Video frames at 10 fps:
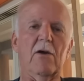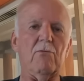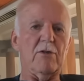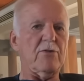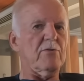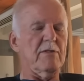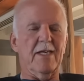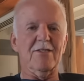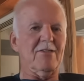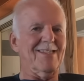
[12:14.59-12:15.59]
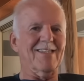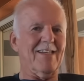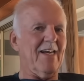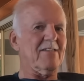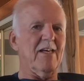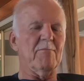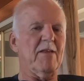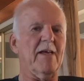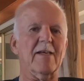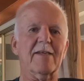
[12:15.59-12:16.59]
which does the exact same
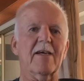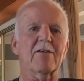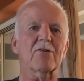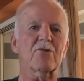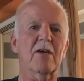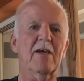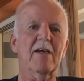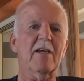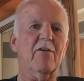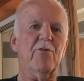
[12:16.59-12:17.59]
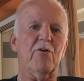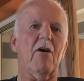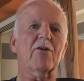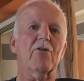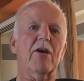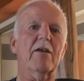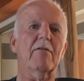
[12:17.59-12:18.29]
thing it does if you're on grid.